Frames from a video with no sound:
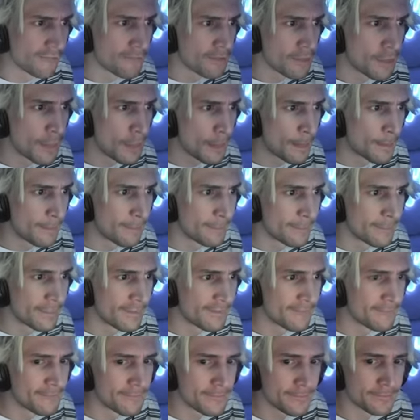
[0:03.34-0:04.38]

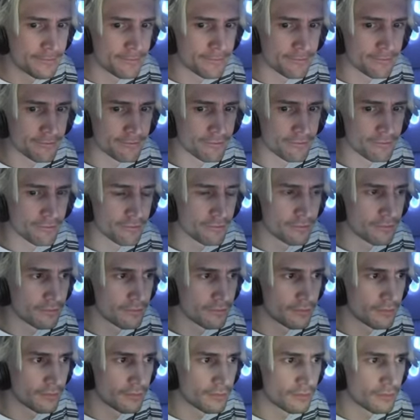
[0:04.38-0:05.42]

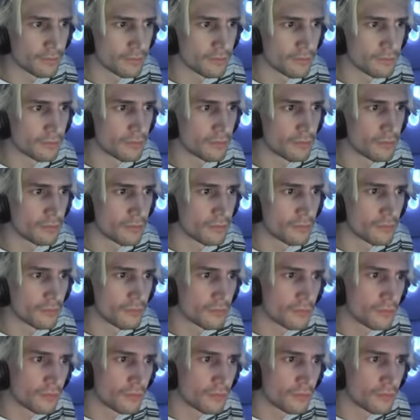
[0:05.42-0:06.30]
Nobody speaks.